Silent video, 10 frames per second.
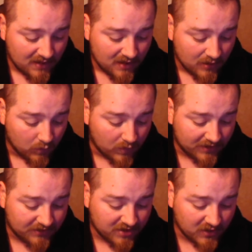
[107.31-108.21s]

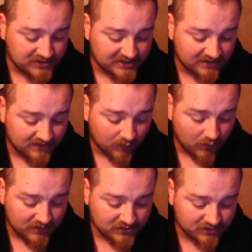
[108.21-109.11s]
with toasted
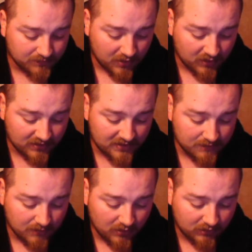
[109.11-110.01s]
Voyager barley
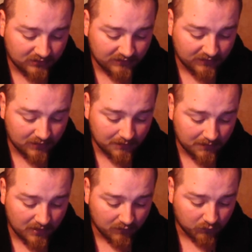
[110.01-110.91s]
malt from
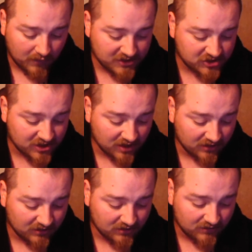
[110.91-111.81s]
a reddish
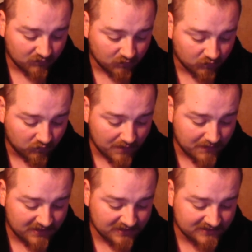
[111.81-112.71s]
color
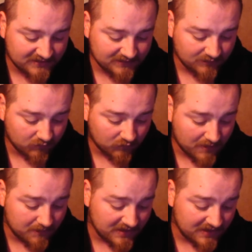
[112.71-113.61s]

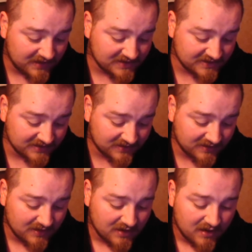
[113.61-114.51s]
reminiscent
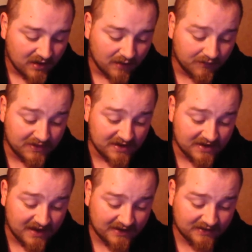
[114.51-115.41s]
of the
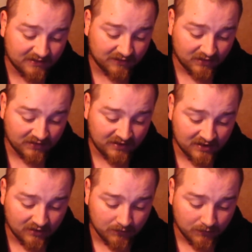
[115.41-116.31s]
Next
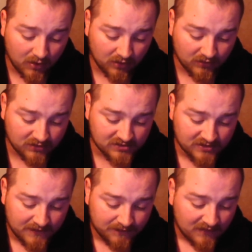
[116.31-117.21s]
Frontier, Mars.
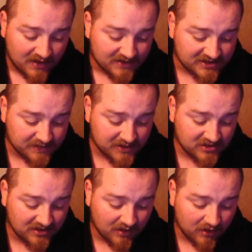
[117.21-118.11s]
The
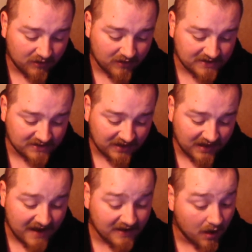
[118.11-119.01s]
specialty lager has a
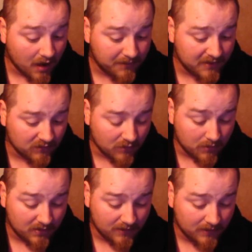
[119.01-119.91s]
light hoppy
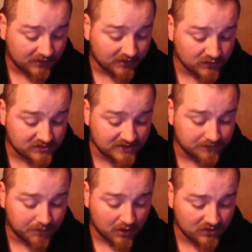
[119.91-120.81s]
aroma, a
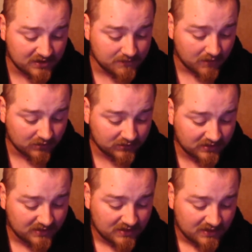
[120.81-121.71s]
toasted barley malt
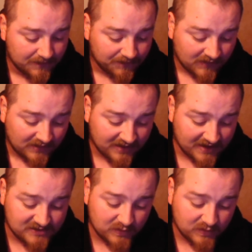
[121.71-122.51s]
taste with a